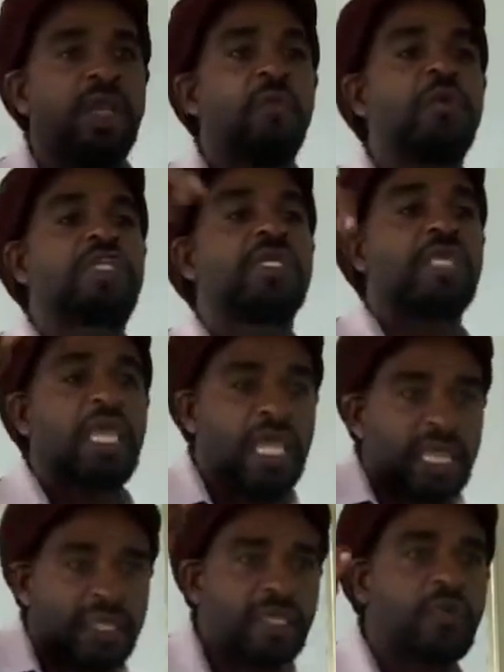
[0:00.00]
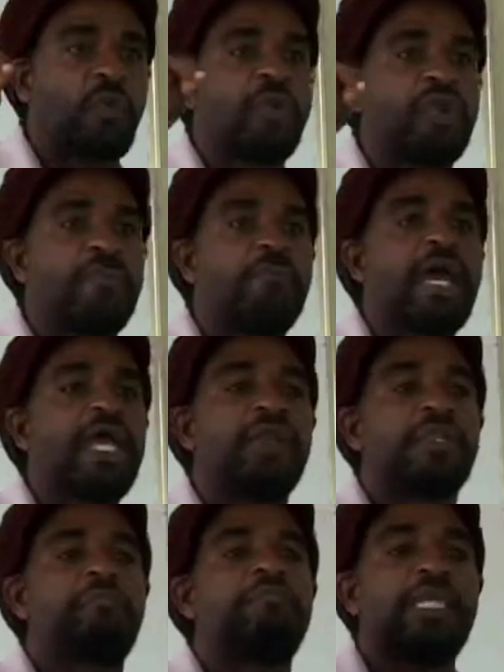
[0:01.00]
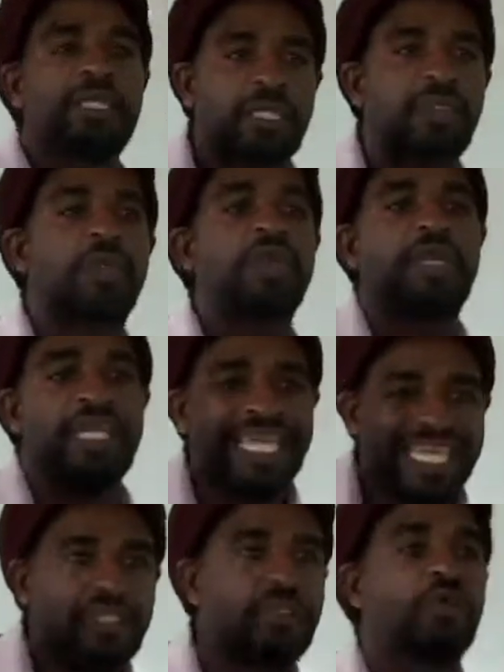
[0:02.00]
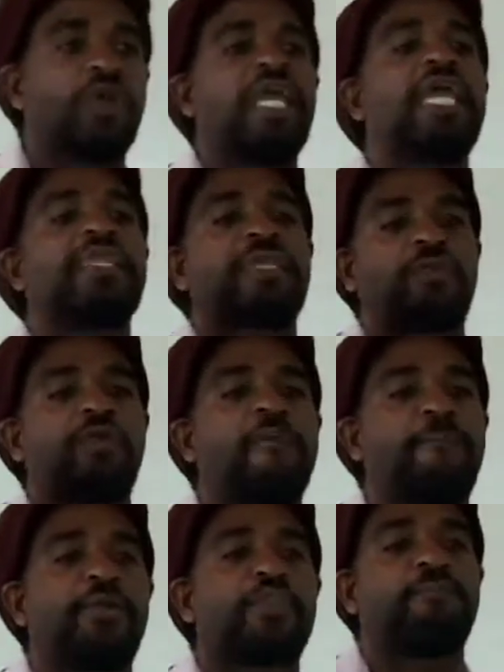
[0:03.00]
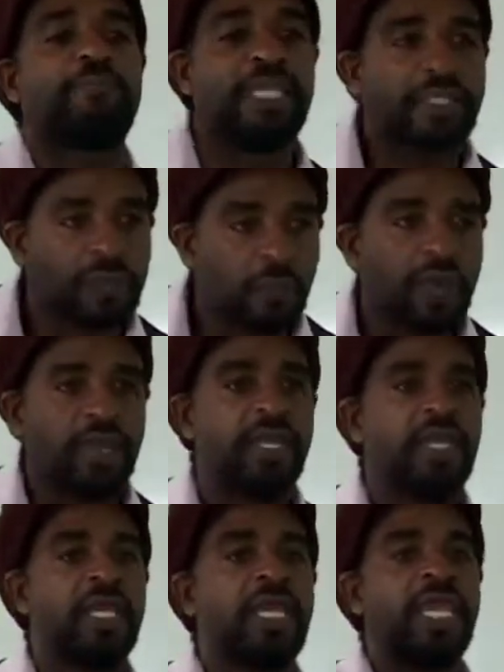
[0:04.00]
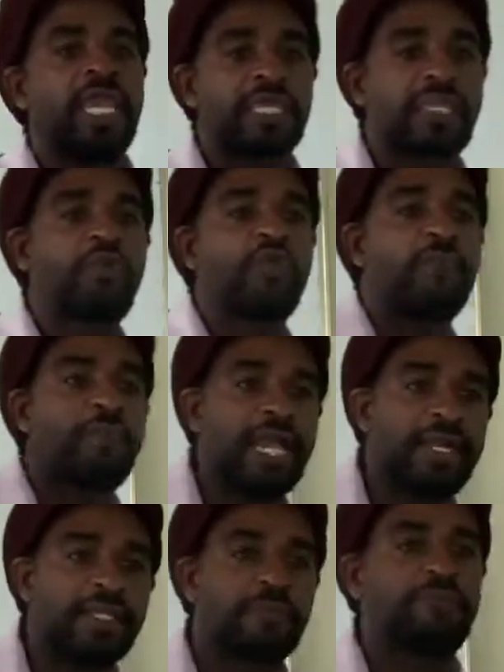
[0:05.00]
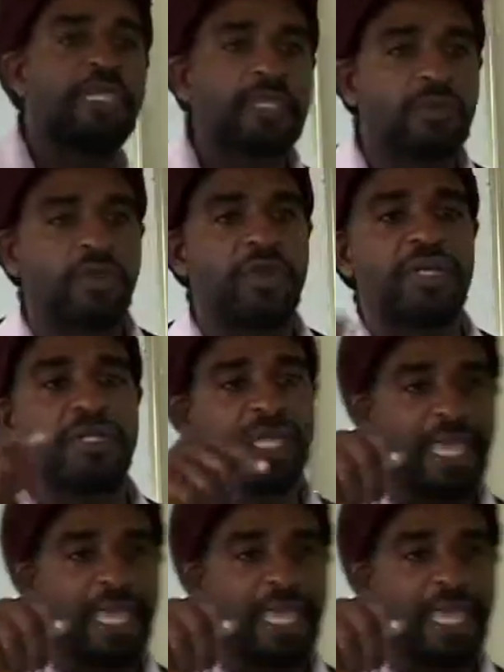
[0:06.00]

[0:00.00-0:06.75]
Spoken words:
which is a squared minus b squared into a squared plus b squared. A squared minus b squared is